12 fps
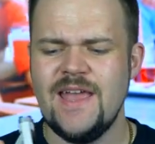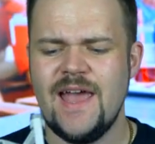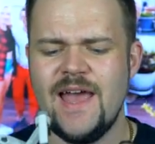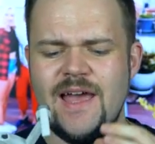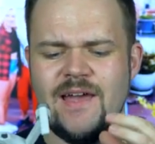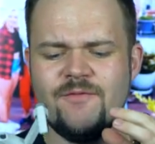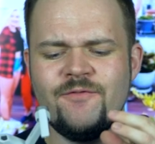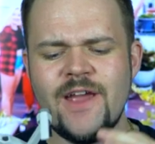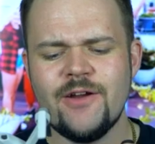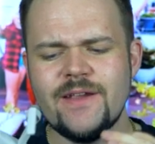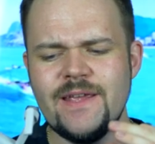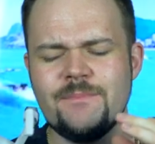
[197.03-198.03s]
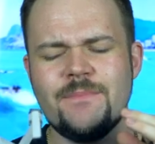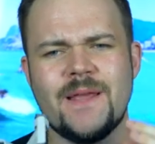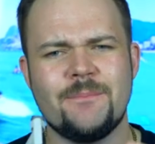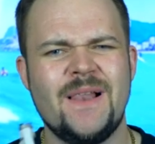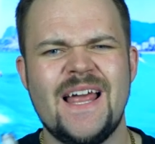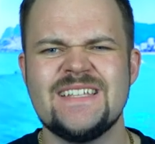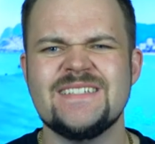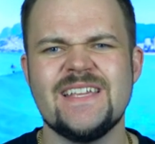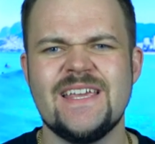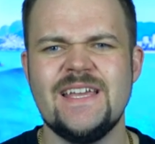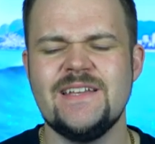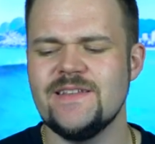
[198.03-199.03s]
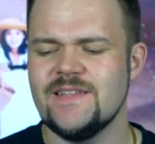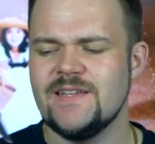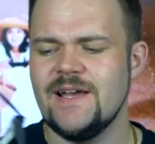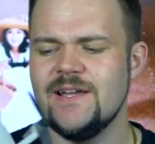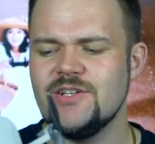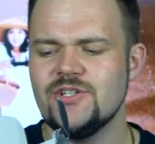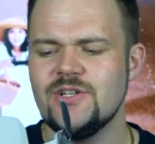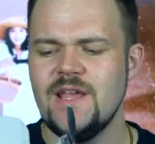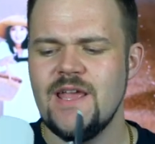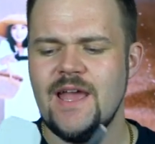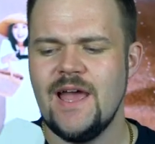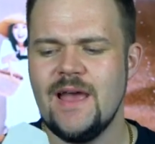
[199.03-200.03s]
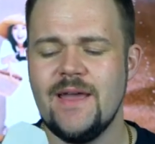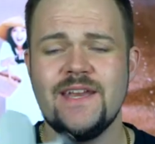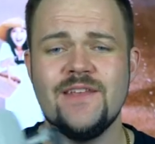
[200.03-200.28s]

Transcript: Uh, very, like, plasticky to the touch, uh, and